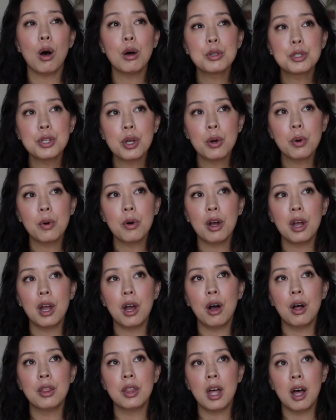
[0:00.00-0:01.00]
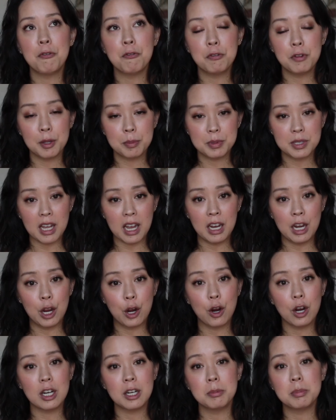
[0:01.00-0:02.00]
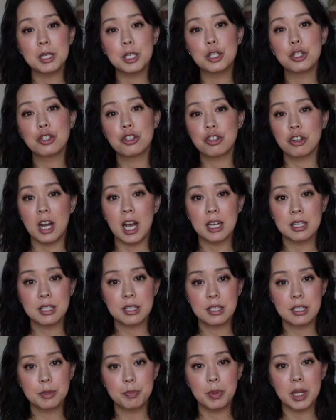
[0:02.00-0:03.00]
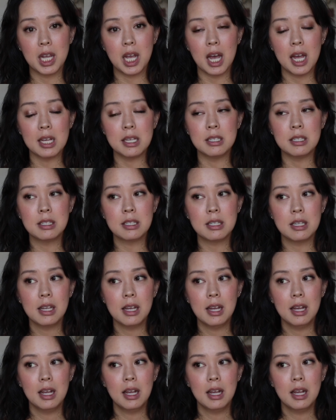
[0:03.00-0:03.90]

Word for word: Also, on the flip side, incredibly stressed, because